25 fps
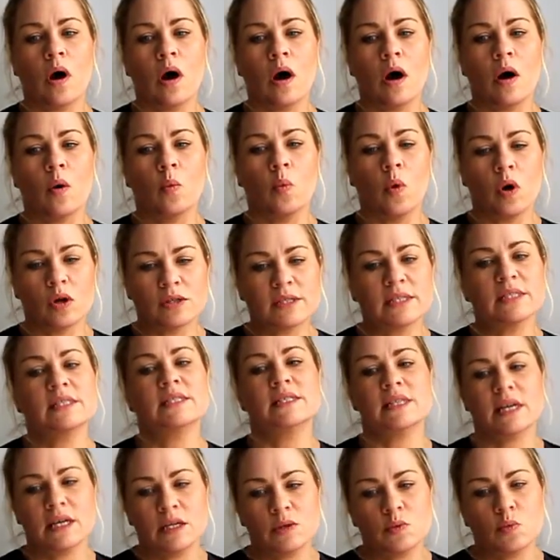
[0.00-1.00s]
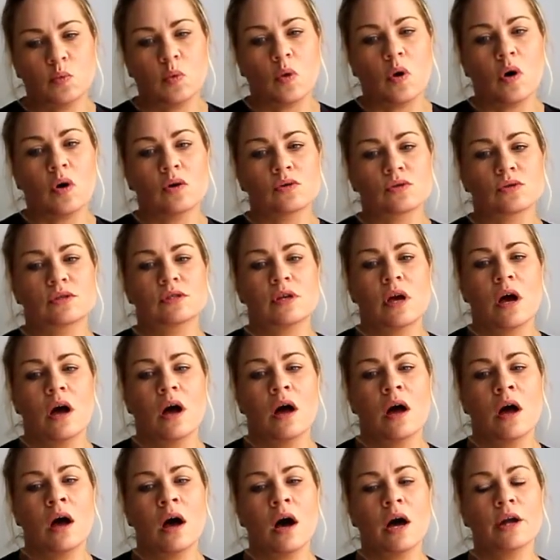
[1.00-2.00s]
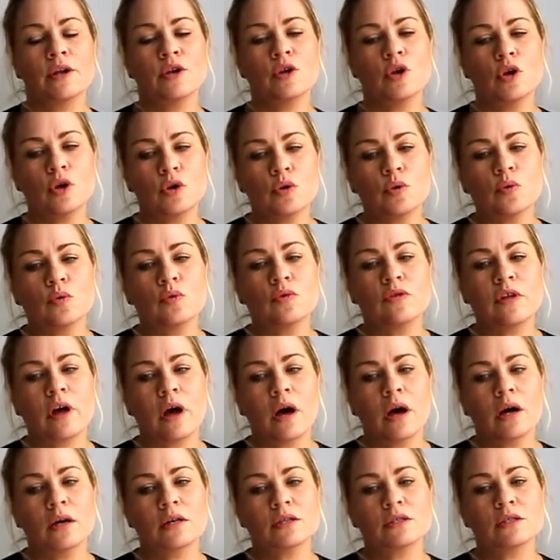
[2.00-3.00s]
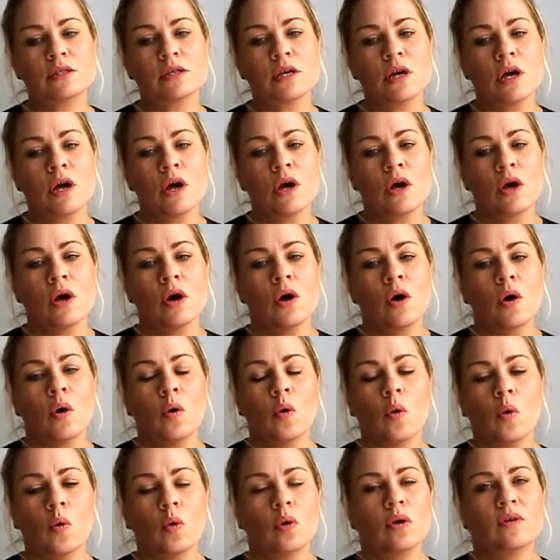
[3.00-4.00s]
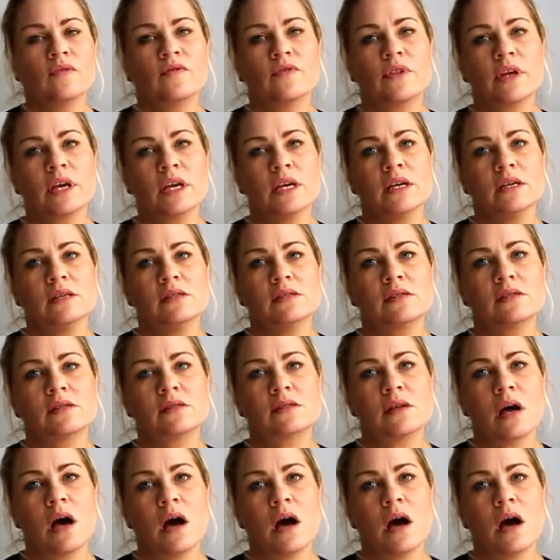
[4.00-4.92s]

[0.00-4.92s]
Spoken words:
What I did was, I knew that all of these